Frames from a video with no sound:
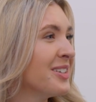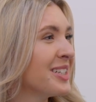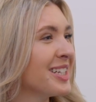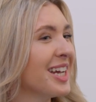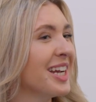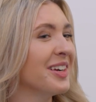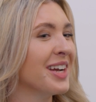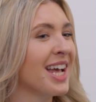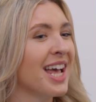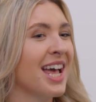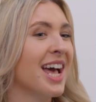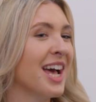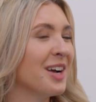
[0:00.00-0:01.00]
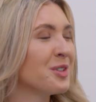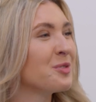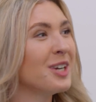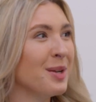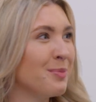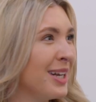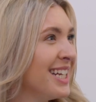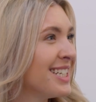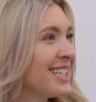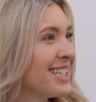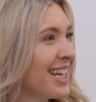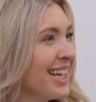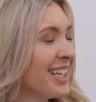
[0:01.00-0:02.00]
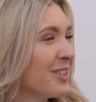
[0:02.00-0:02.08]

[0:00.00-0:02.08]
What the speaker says: So I was really pleased to take